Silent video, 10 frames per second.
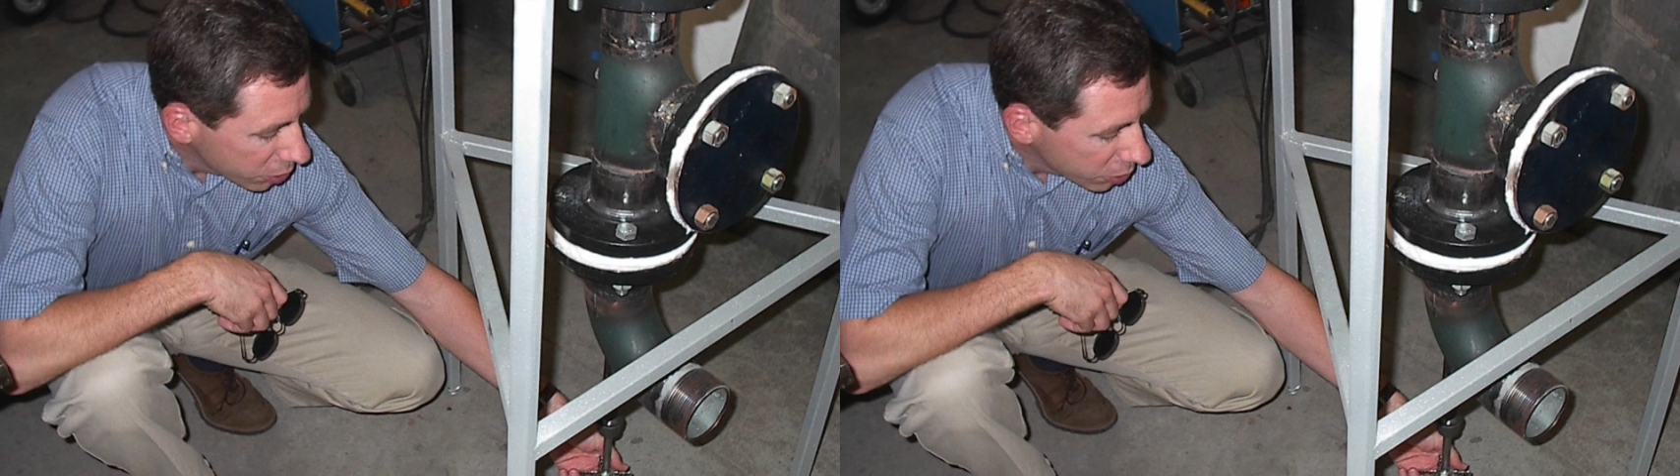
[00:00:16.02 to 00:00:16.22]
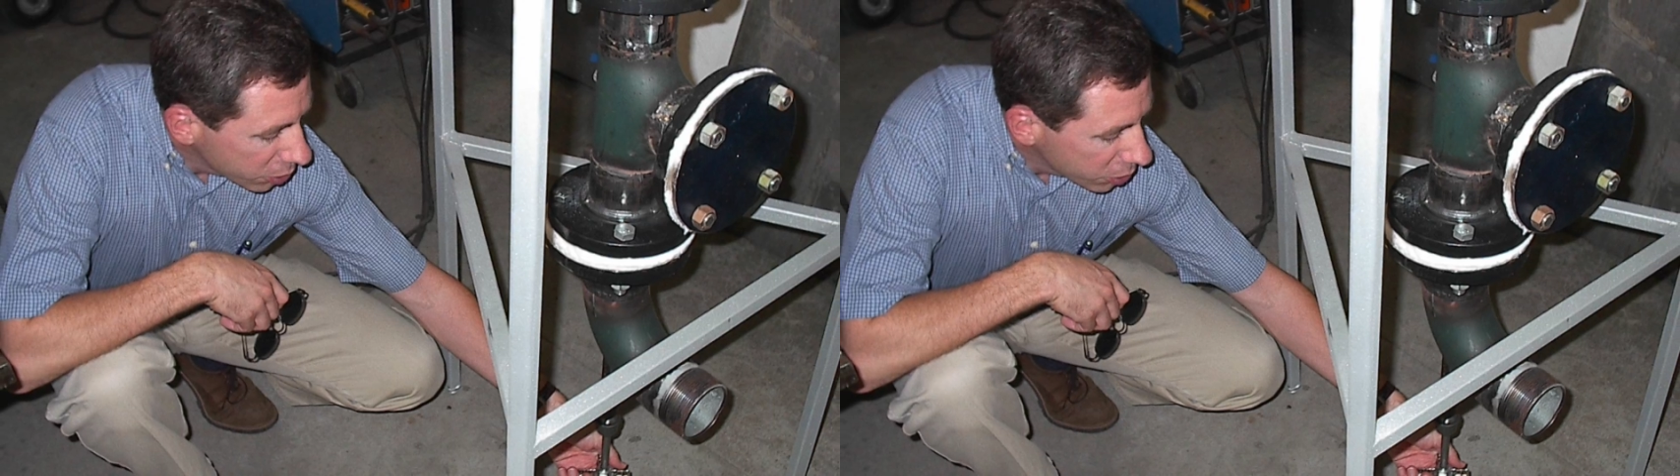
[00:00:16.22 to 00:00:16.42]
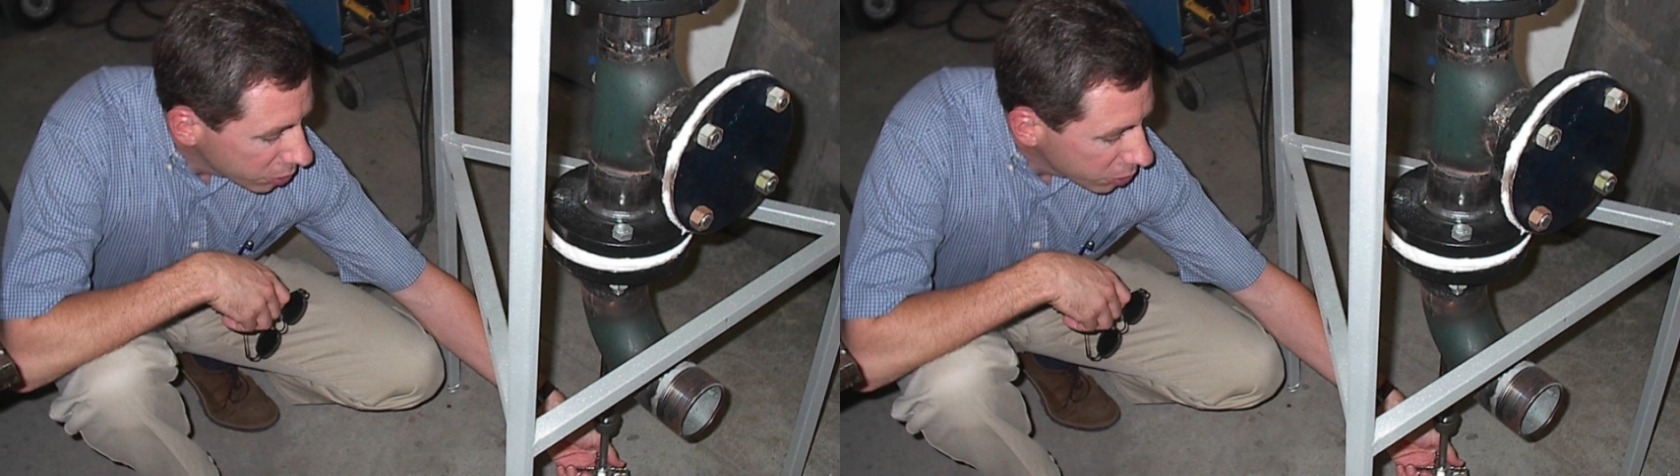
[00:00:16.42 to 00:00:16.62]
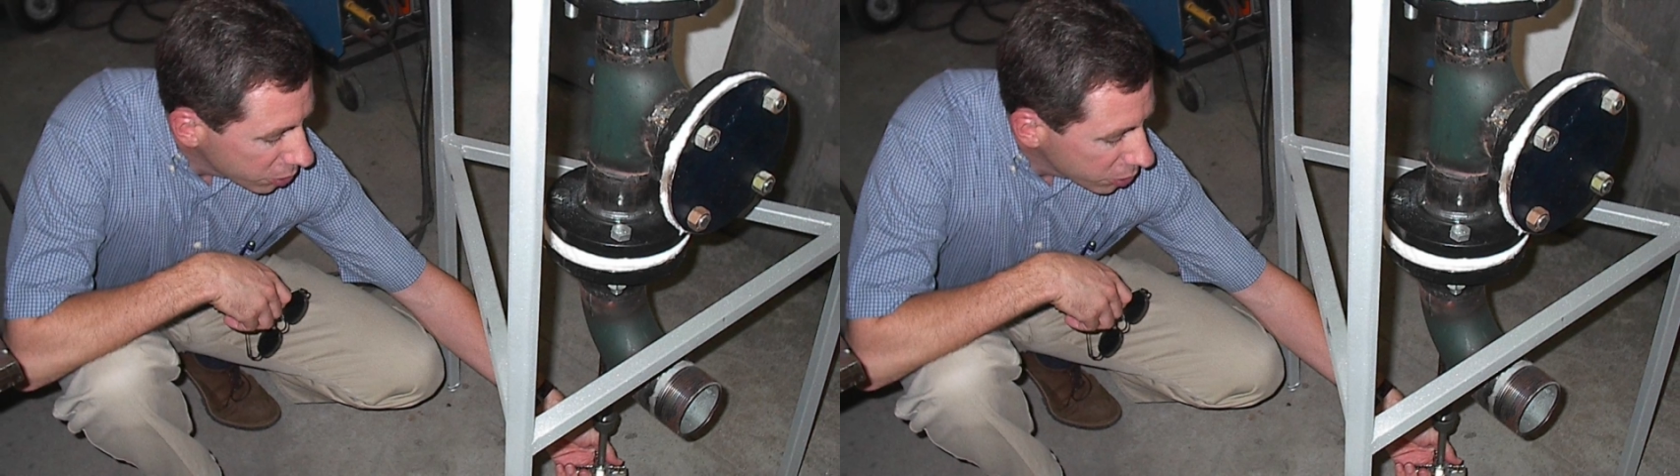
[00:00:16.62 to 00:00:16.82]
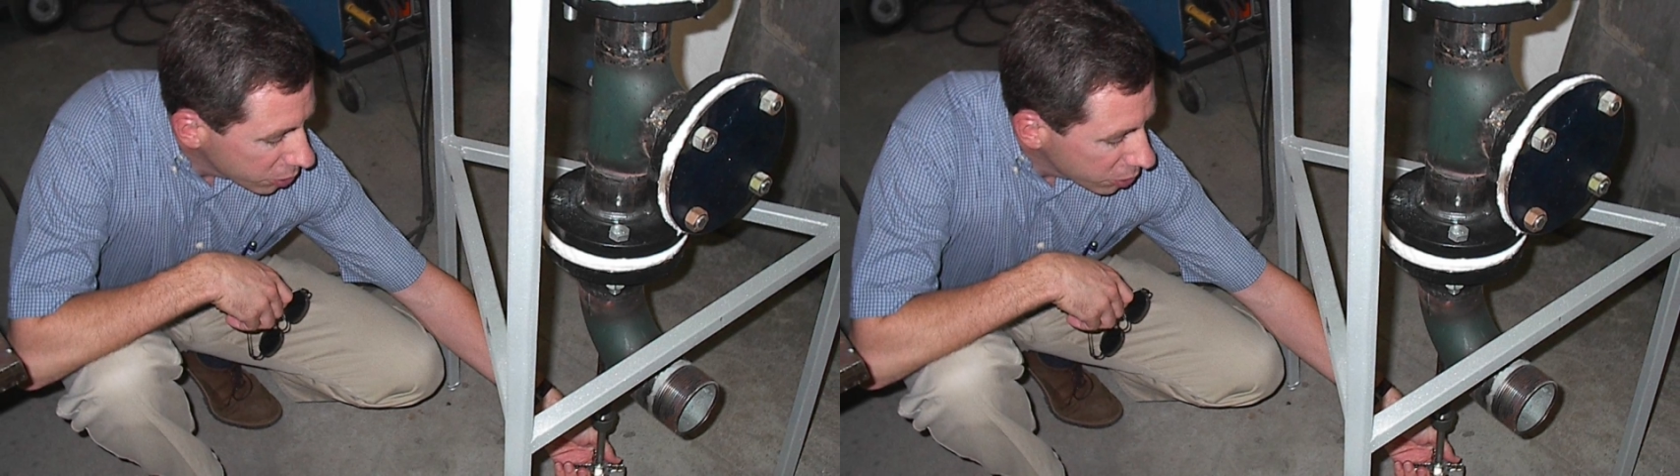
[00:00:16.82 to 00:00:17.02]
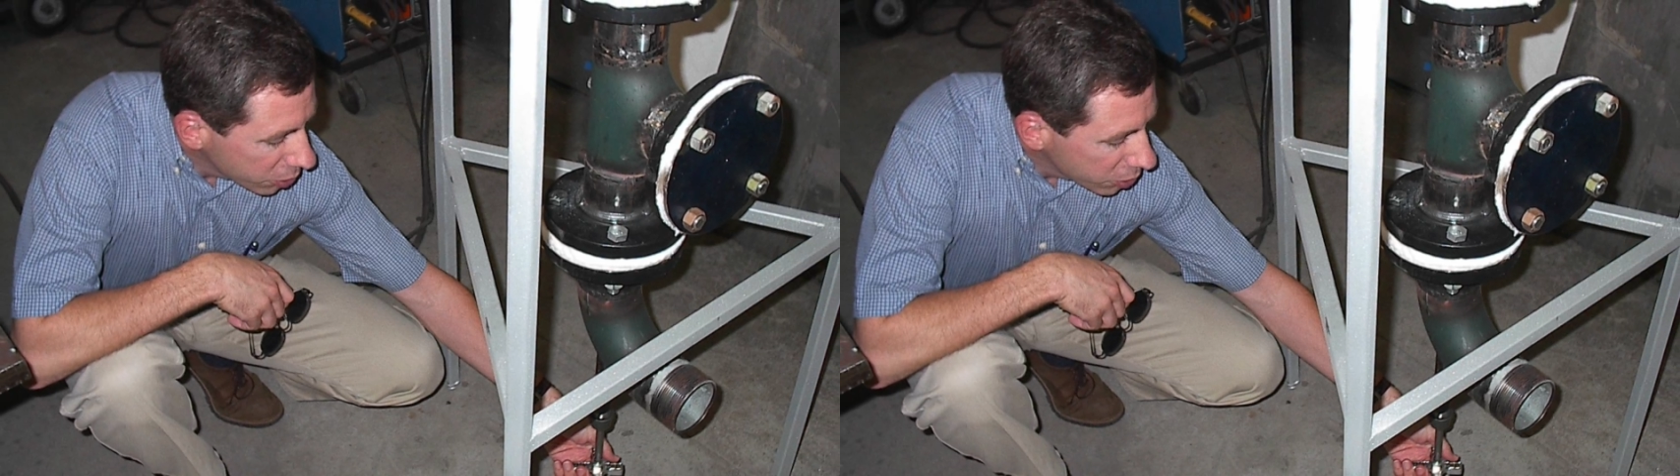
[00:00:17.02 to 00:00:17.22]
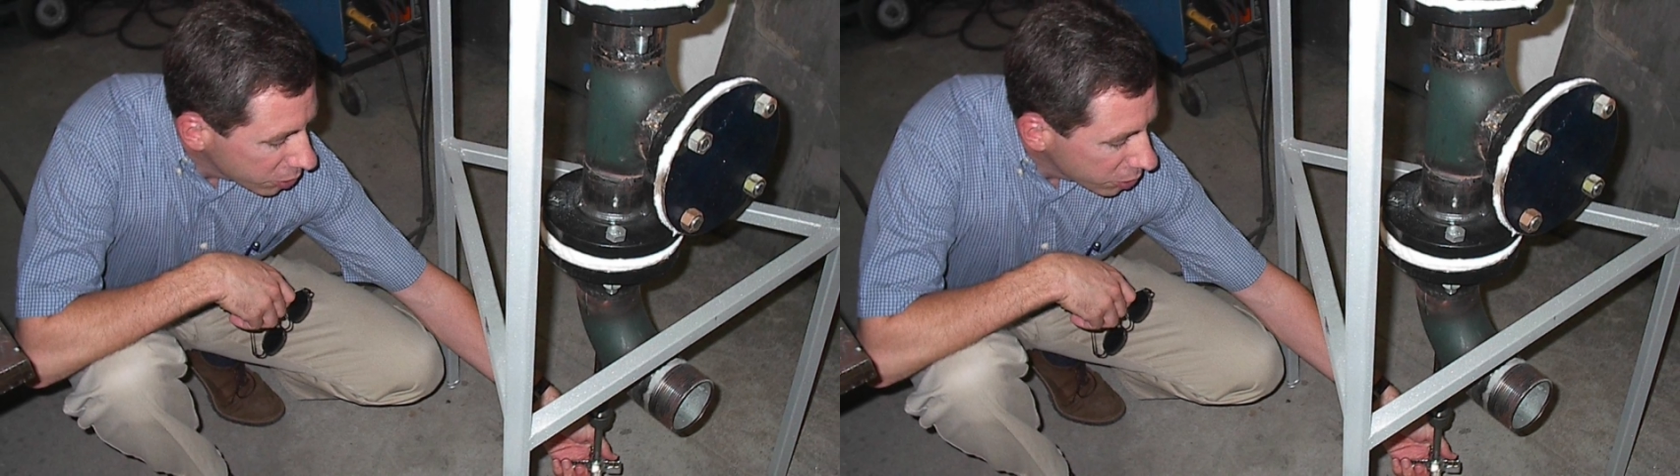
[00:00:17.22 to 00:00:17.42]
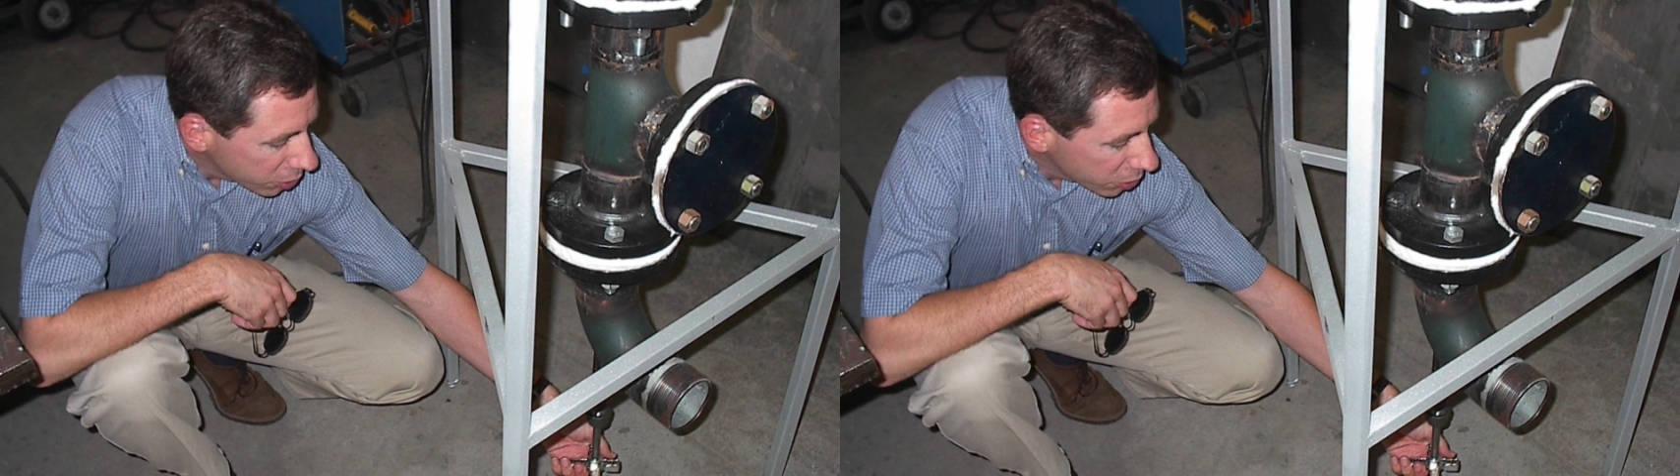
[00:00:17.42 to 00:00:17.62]
I'm a food process
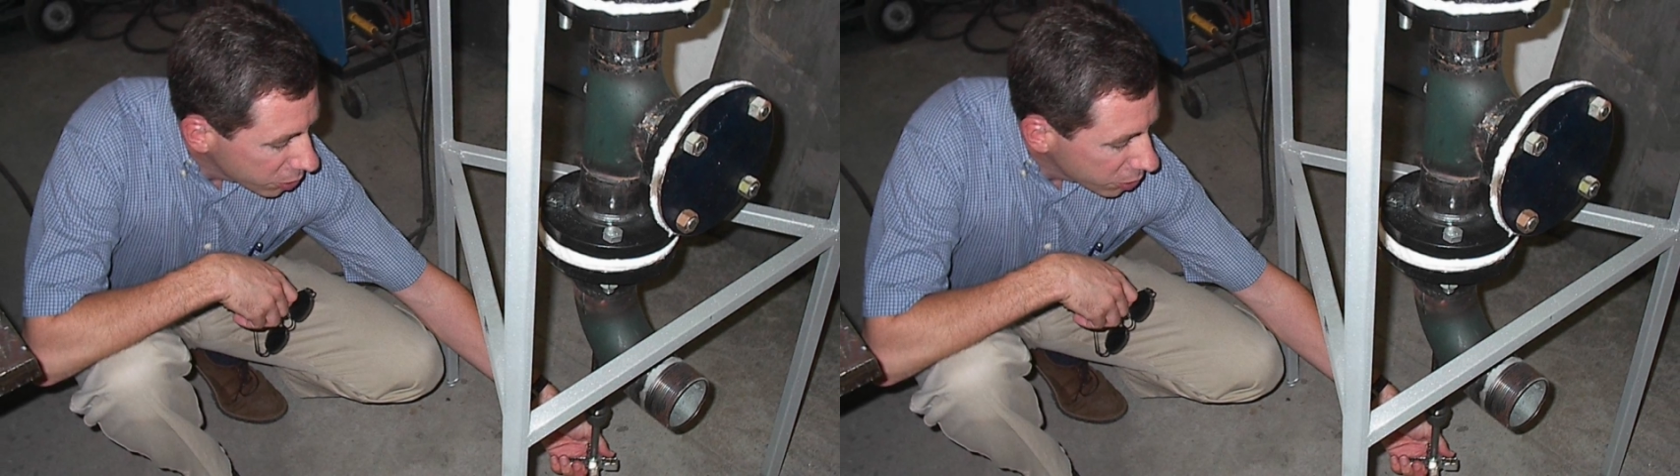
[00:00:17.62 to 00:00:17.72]
engineer.